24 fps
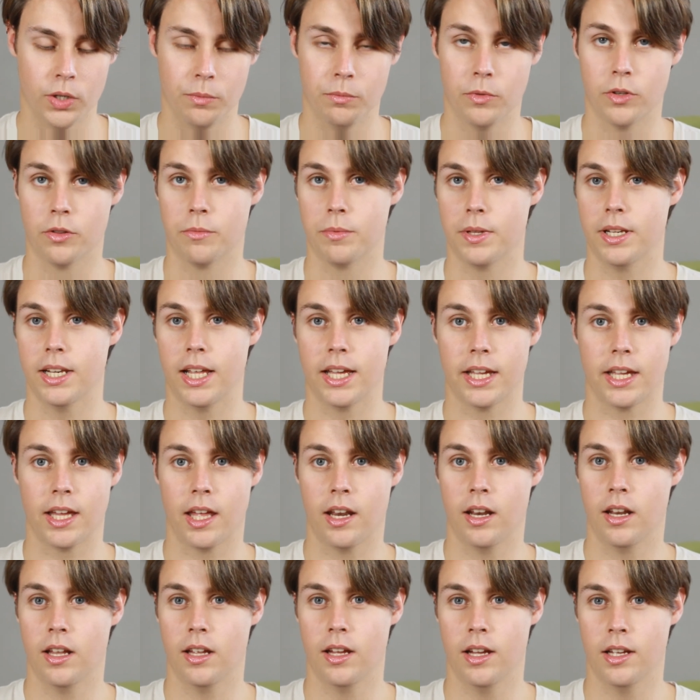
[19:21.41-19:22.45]
it must be like a
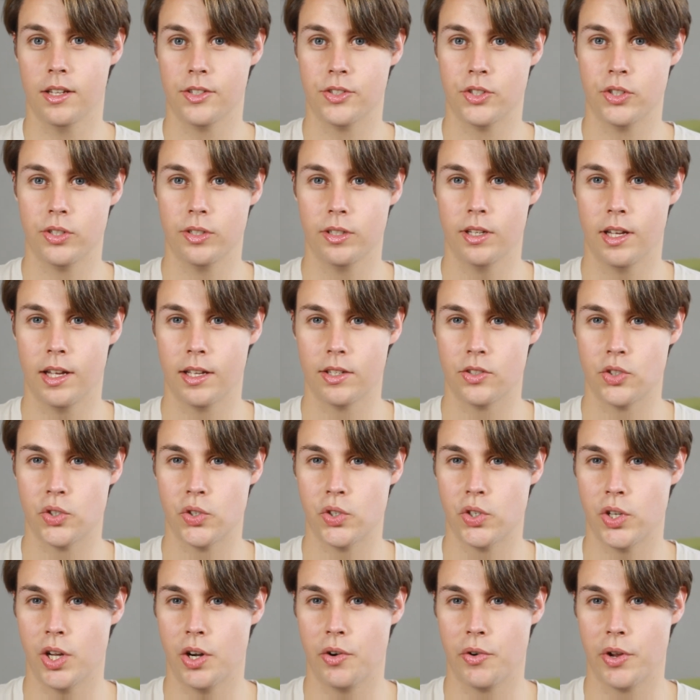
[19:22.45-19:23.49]

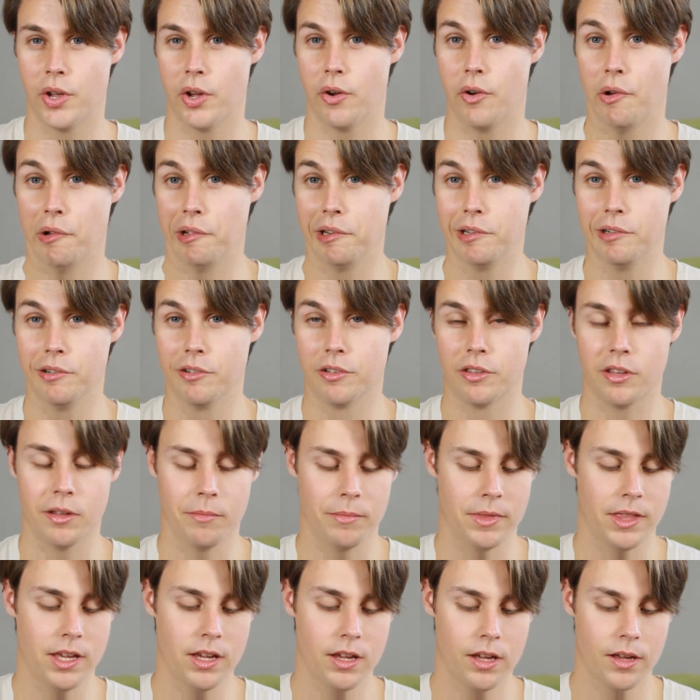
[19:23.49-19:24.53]
cherry oil or
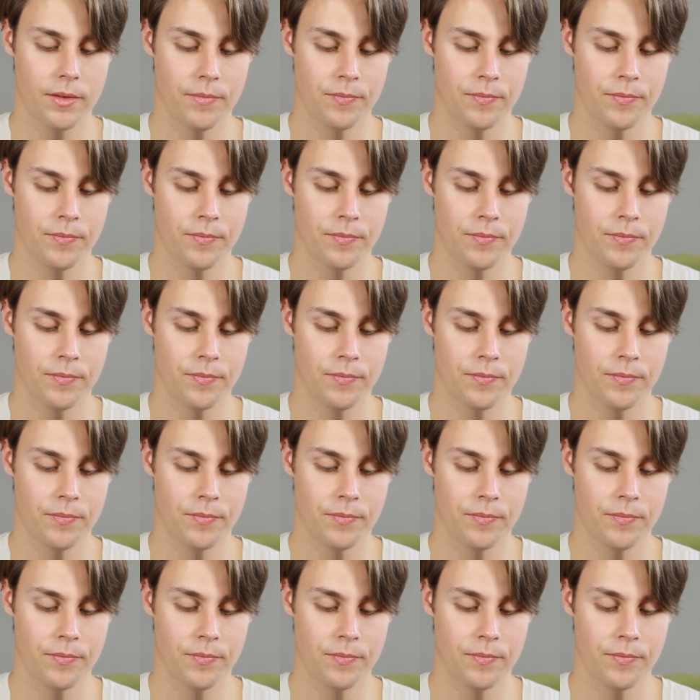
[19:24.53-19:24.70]
something.